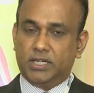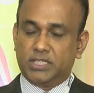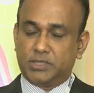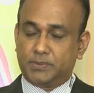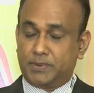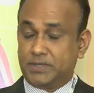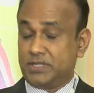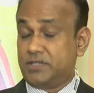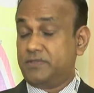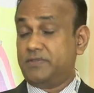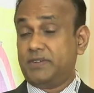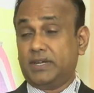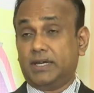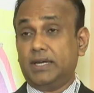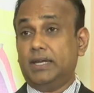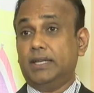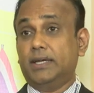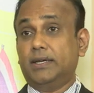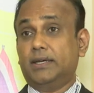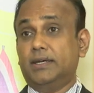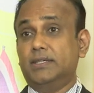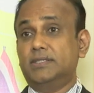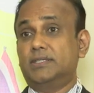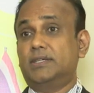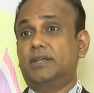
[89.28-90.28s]

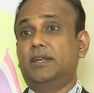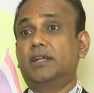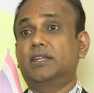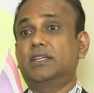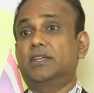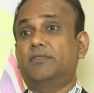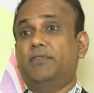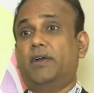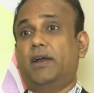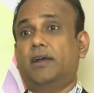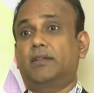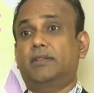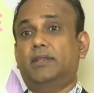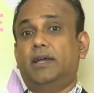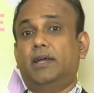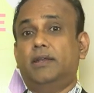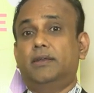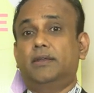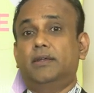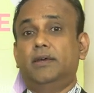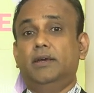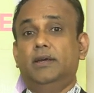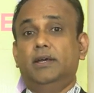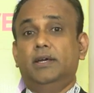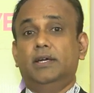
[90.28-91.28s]
specifically considering the fact
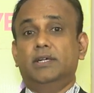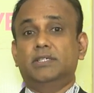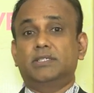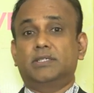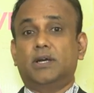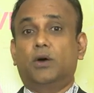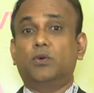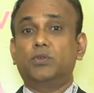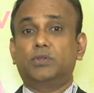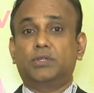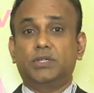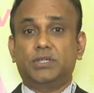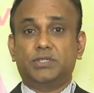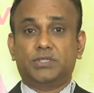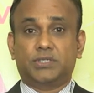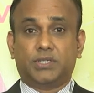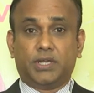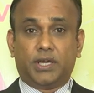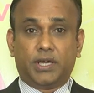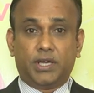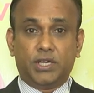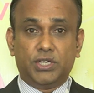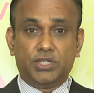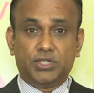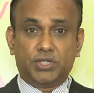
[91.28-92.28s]
that Southeast
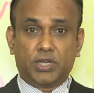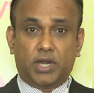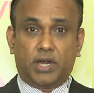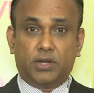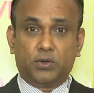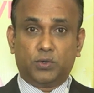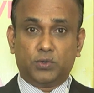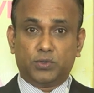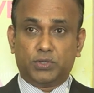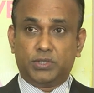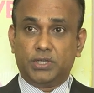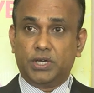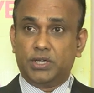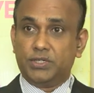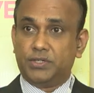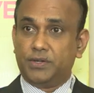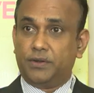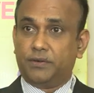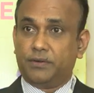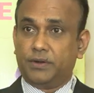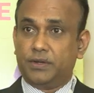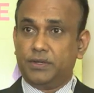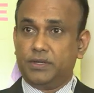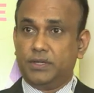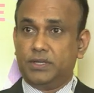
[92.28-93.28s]
Asia and also the
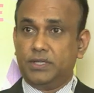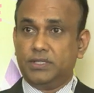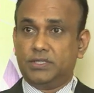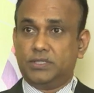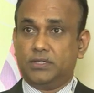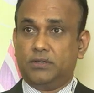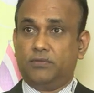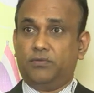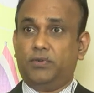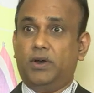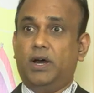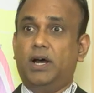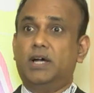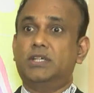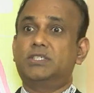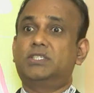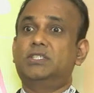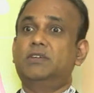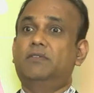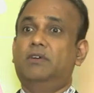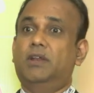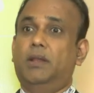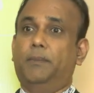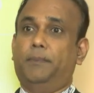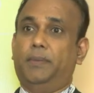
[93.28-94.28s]
Asian region is fast
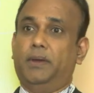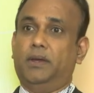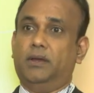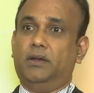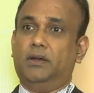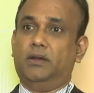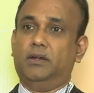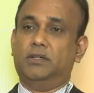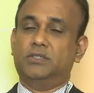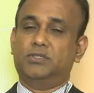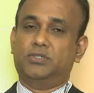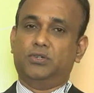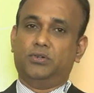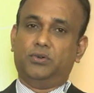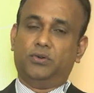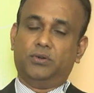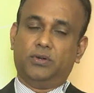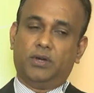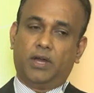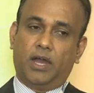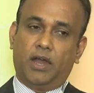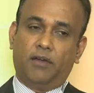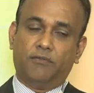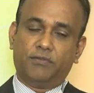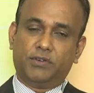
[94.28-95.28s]
developing. So
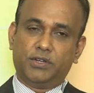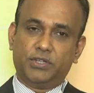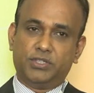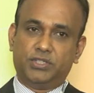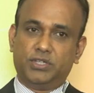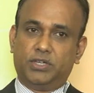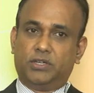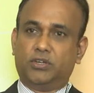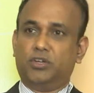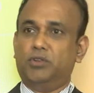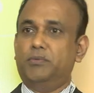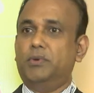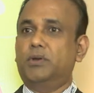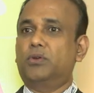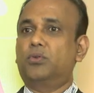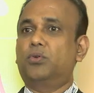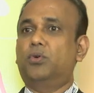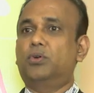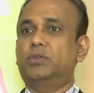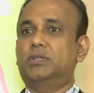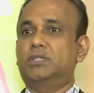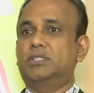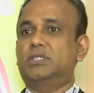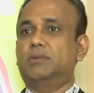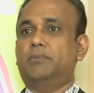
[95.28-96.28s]
average economic
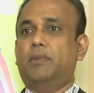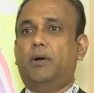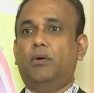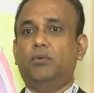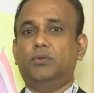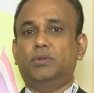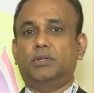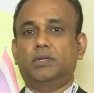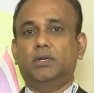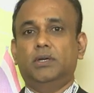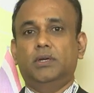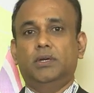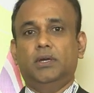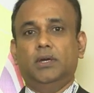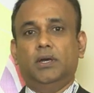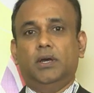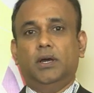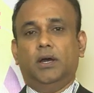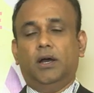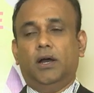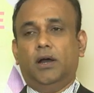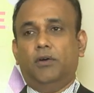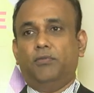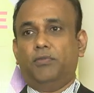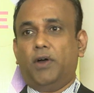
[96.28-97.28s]
growth is about
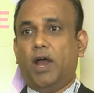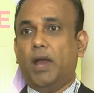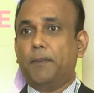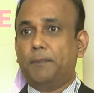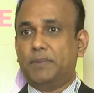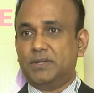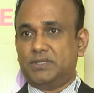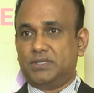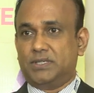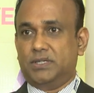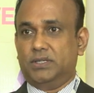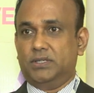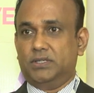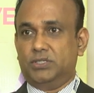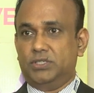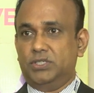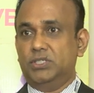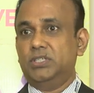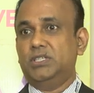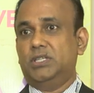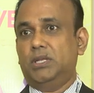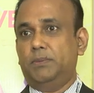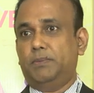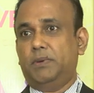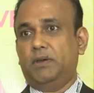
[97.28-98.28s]
5%
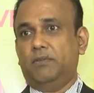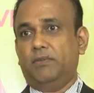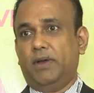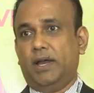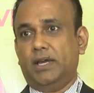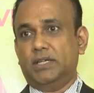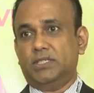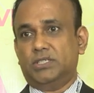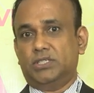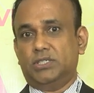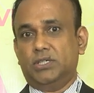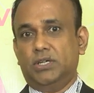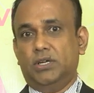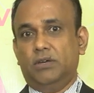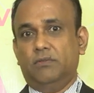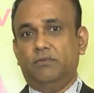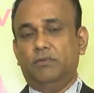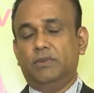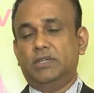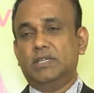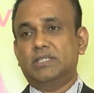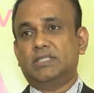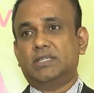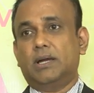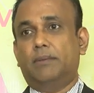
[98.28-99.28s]
GDP wise,
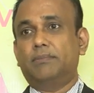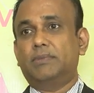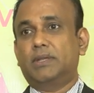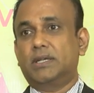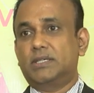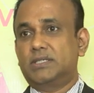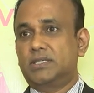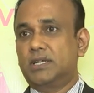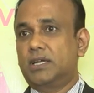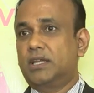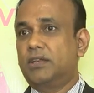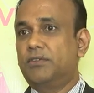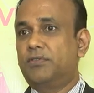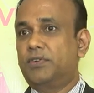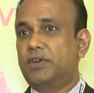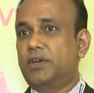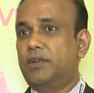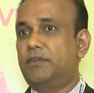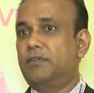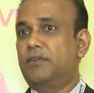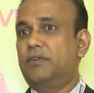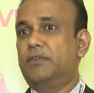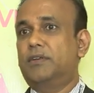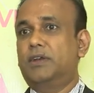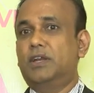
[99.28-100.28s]
which is something
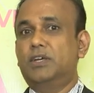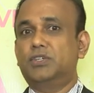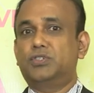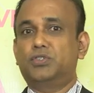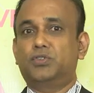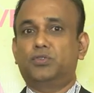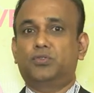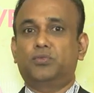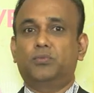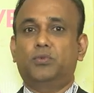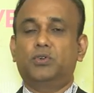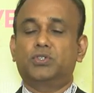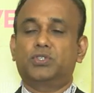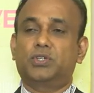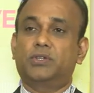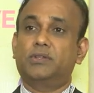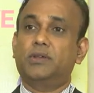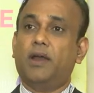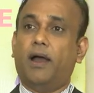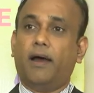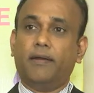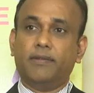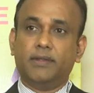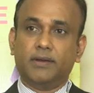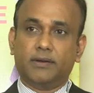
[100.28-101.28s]
significant in relation to most of
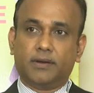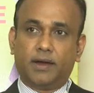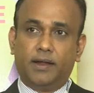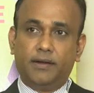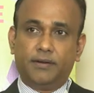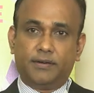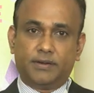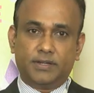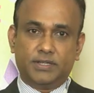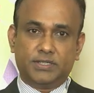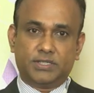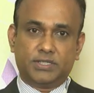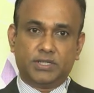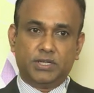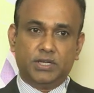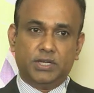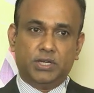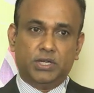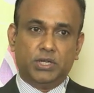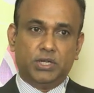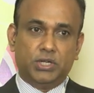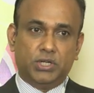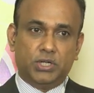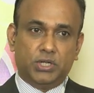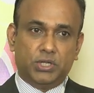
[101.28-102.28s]
the other countries.
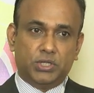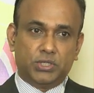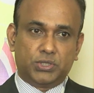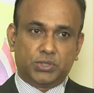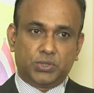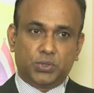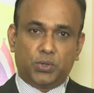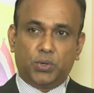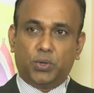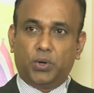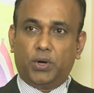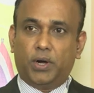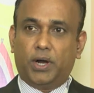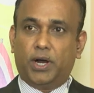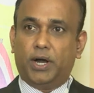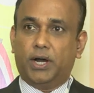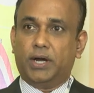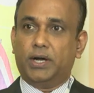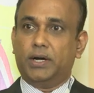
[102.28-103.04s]
So